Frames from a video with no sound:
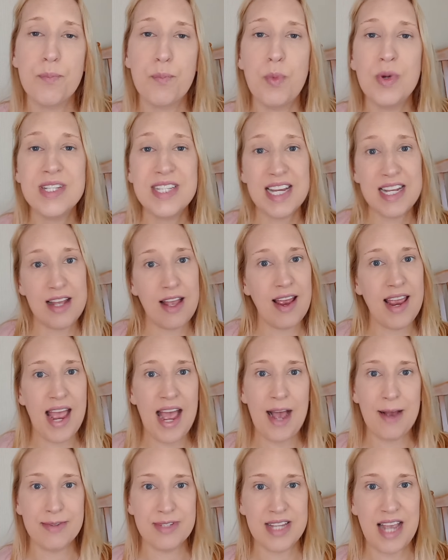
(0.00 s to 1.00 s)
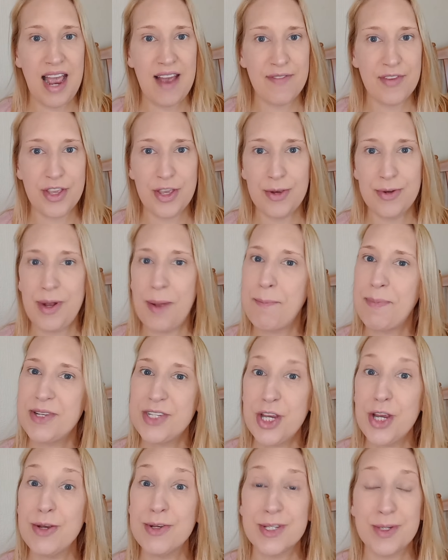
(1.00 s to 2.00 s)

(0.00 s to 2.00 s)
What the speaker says: was in Lighthouse Avenue number 2.